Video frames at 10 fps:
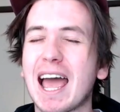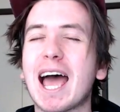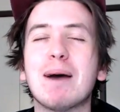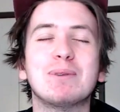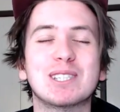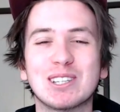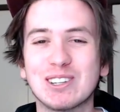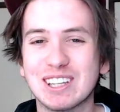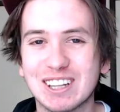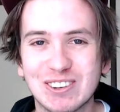
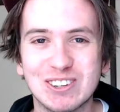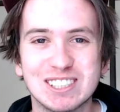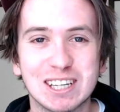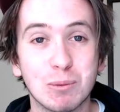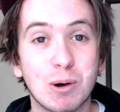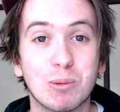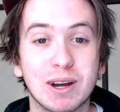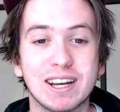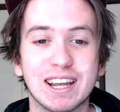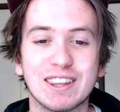absolutely losing it while reading